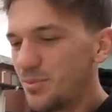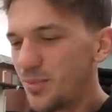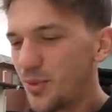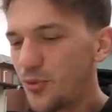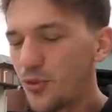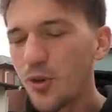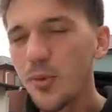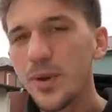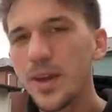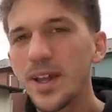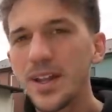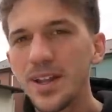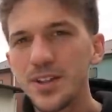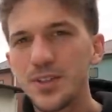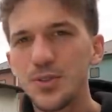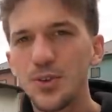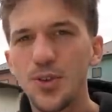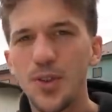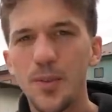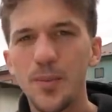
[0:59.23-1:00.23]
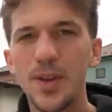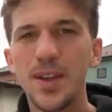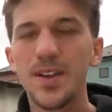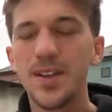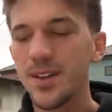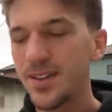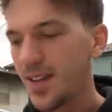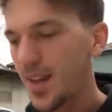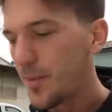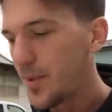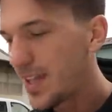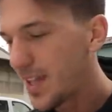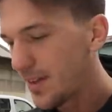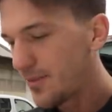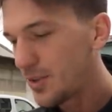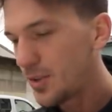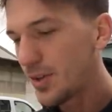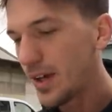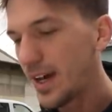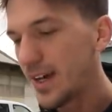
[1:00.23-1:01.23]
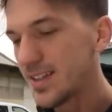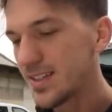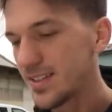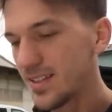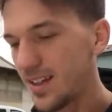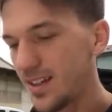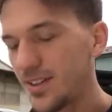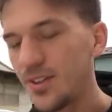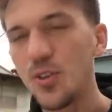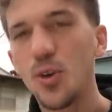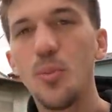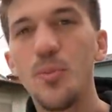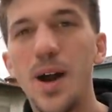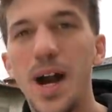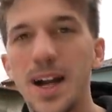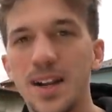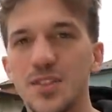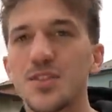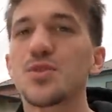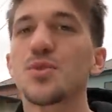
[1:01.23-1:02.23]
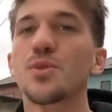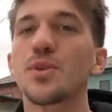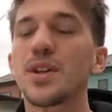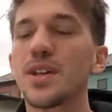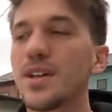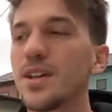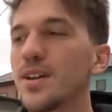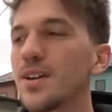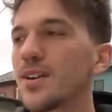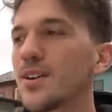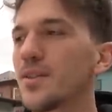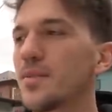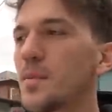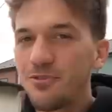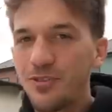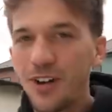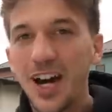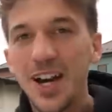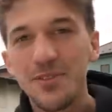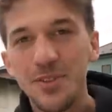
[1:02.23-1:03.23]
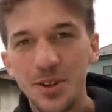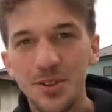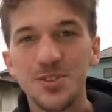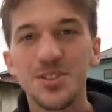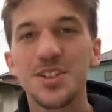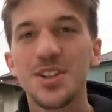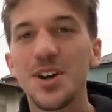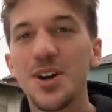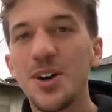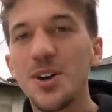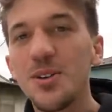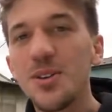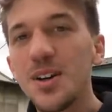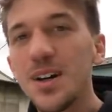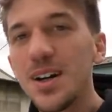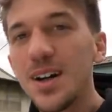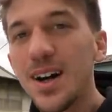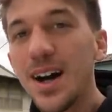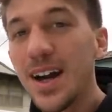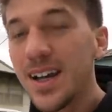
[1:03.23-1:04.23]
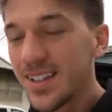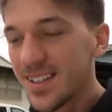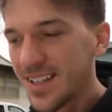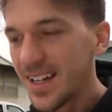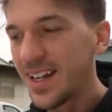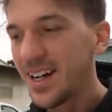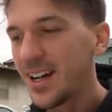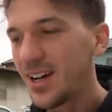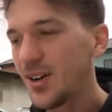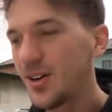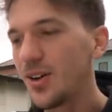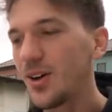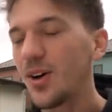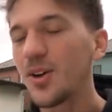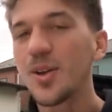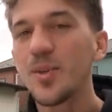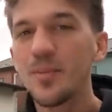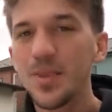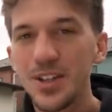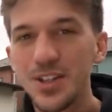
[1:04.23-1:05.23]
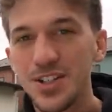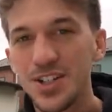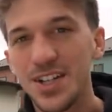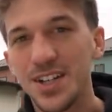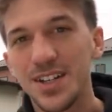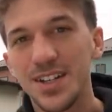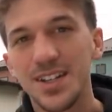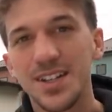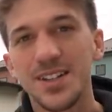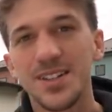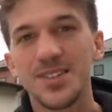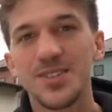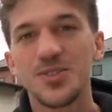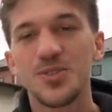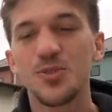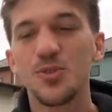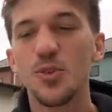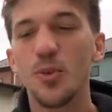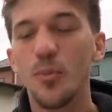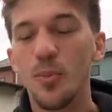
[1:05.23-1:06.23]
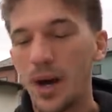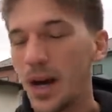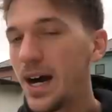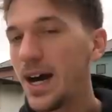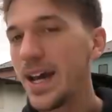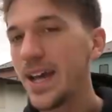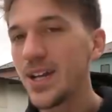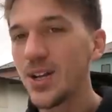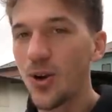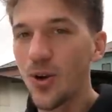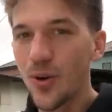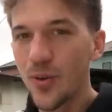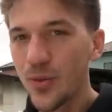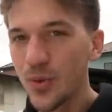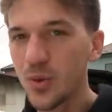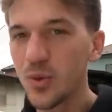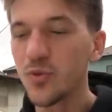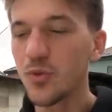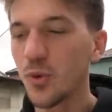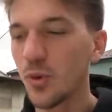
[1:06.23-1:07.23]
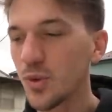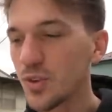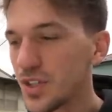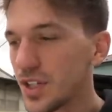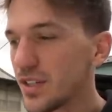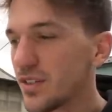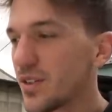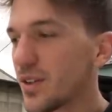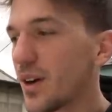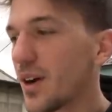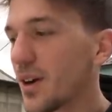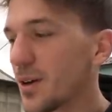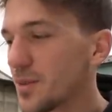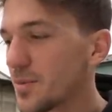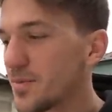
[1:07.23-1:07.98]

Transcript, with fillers: Before we get into it, let me, let me give you guys a little backstory here. Five years ago, I set out on a mission to buy an R34 GTR.